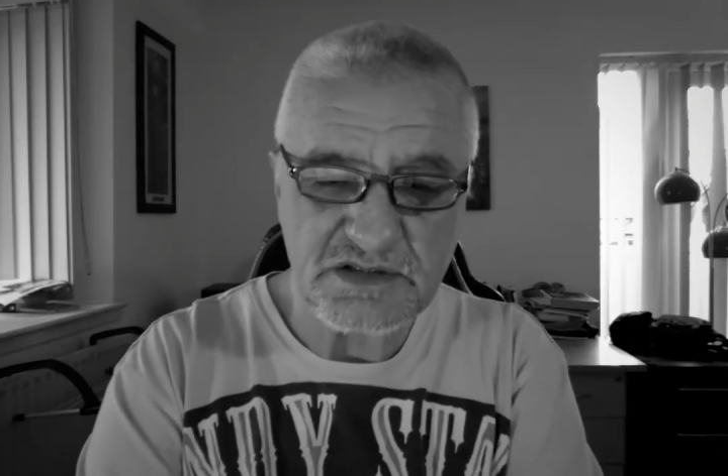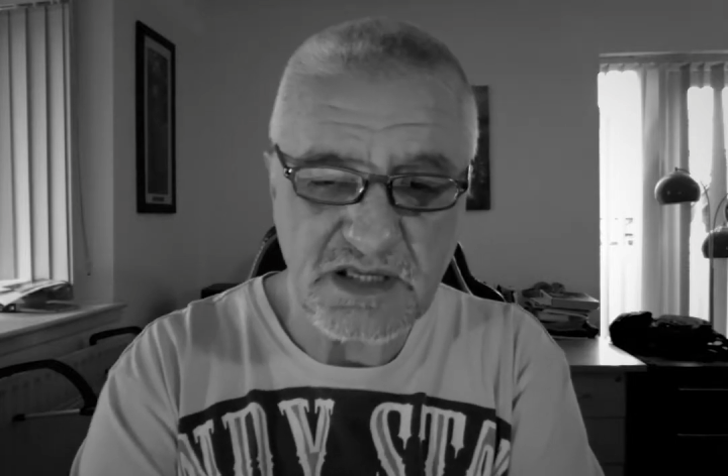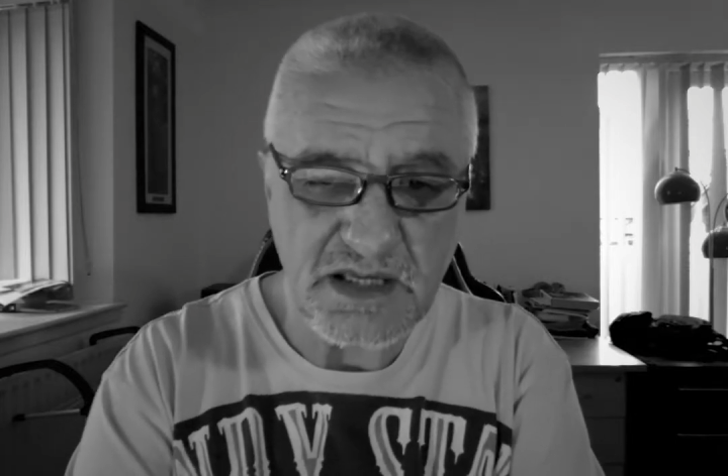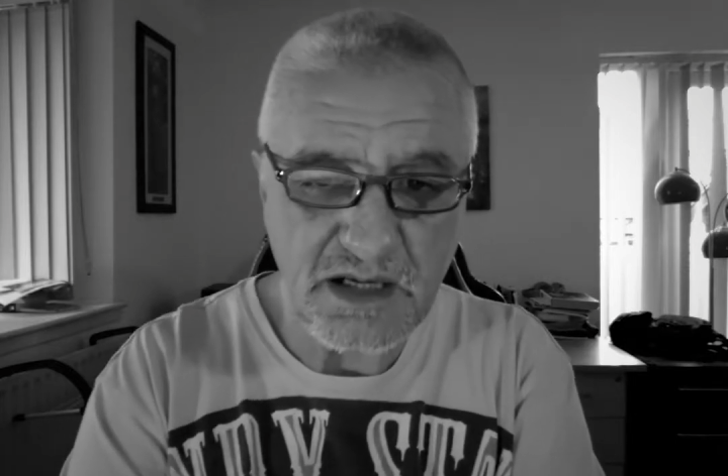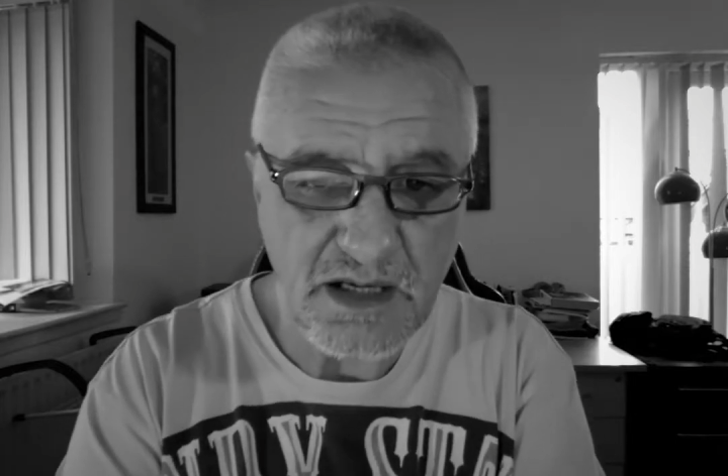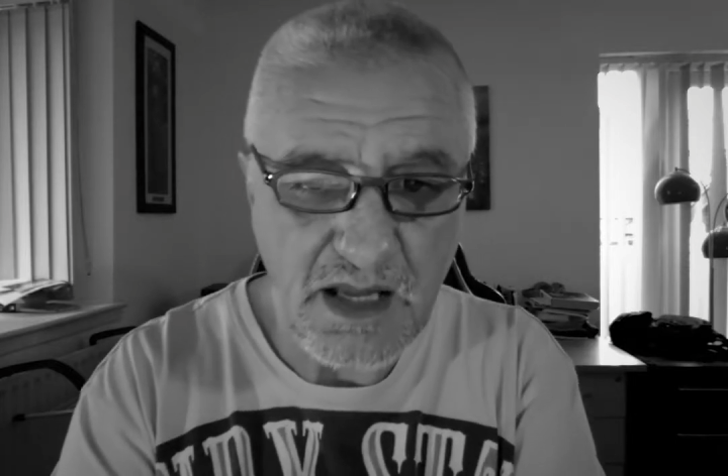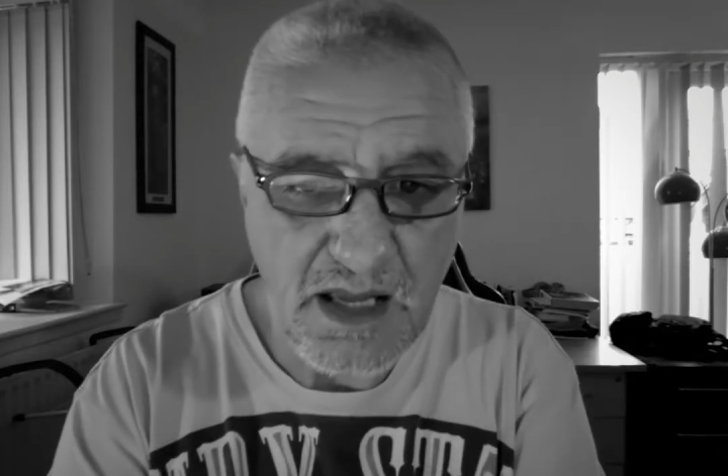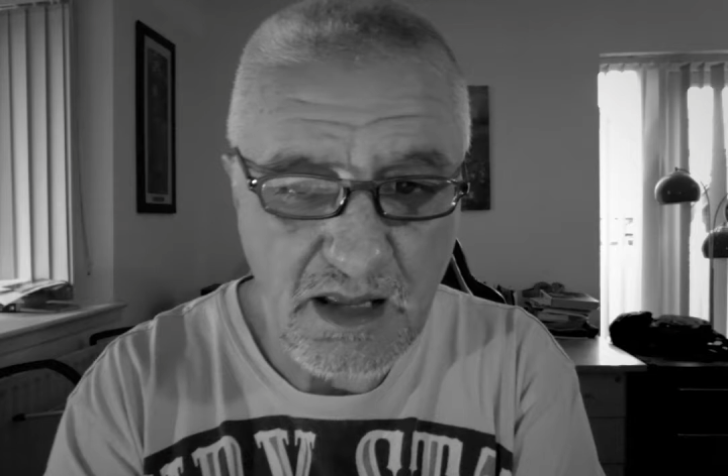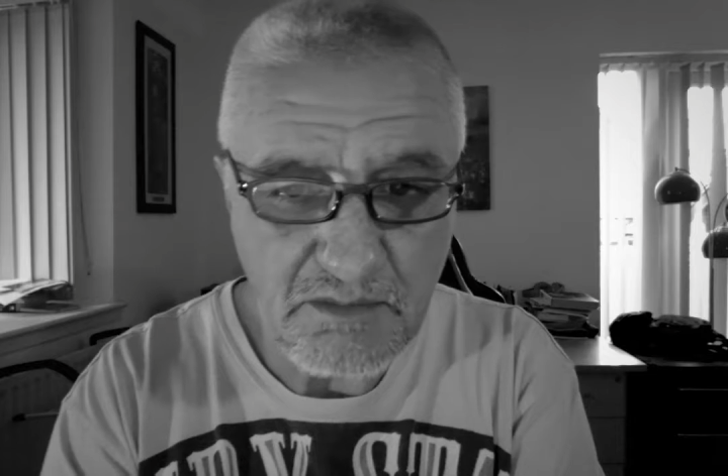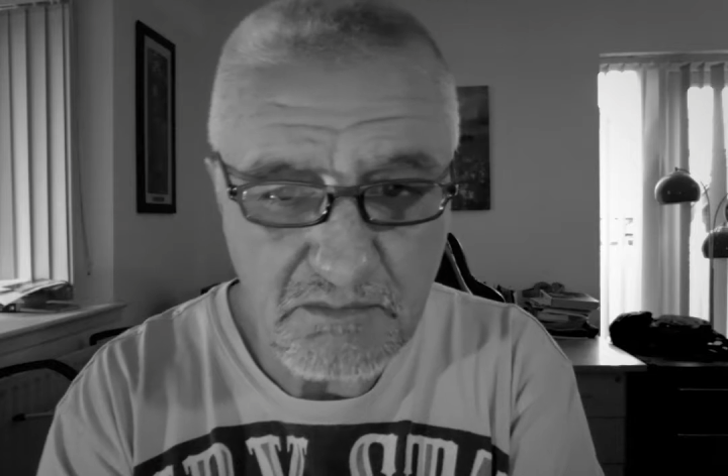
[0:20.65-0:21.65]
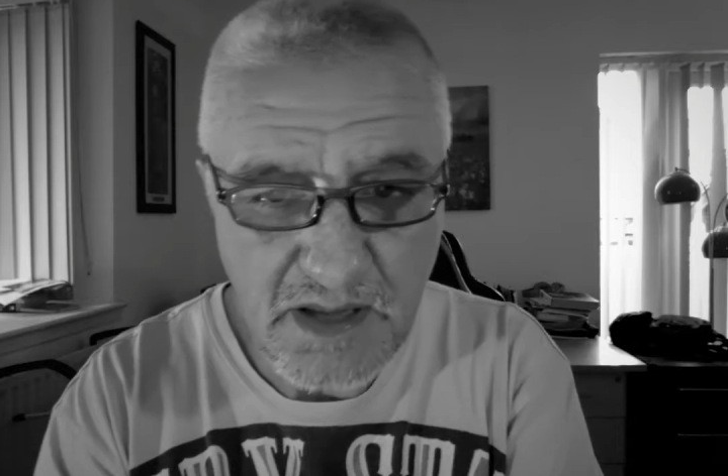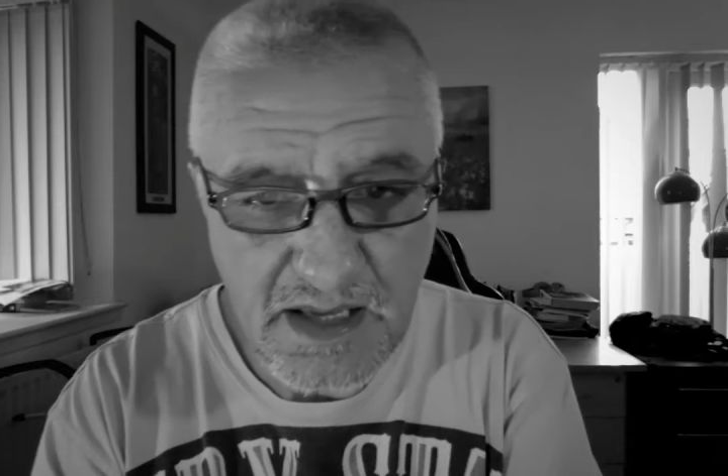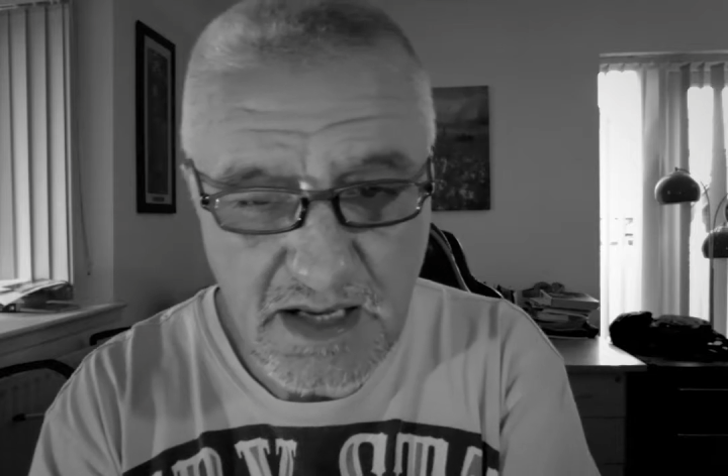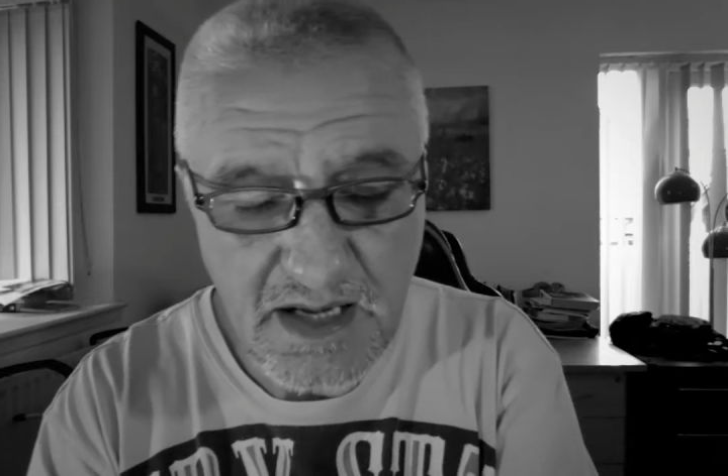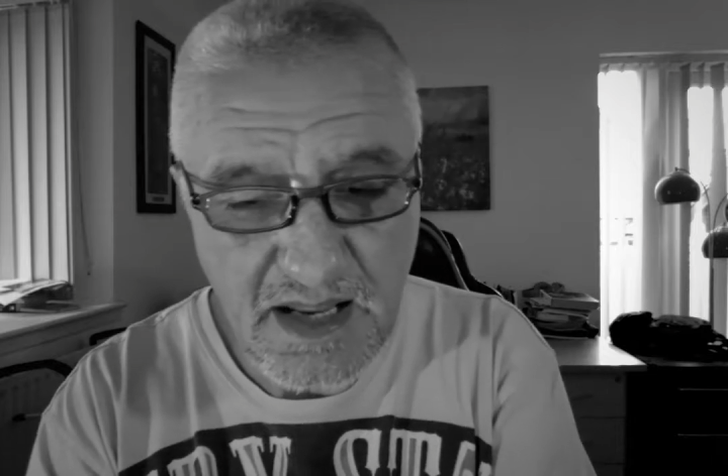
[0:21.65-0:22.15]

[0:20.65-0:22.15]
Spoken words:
and an unmade